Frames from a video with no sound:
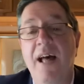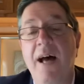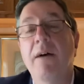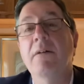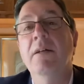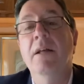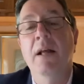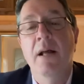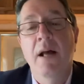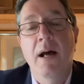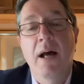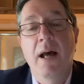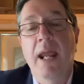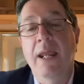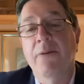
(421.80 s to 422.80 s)
out
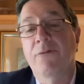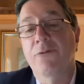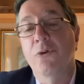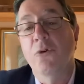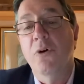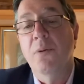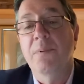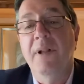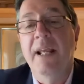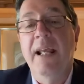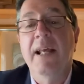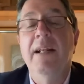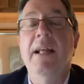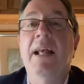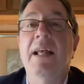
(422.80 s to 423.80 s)
a floor
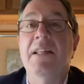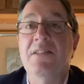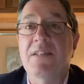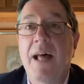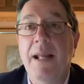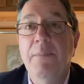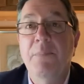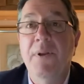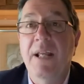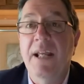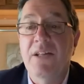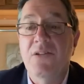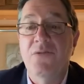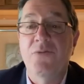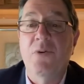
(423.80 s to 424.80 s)
plan and site
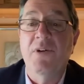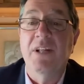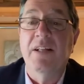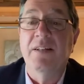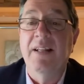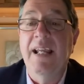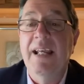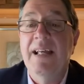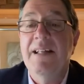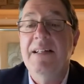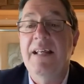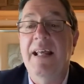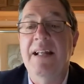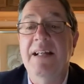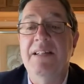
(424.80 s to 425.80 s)
plans for the
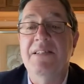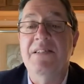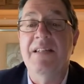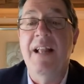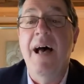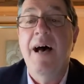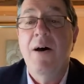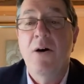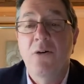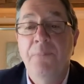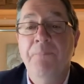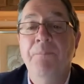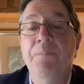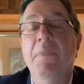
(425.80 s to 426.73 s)
land and is now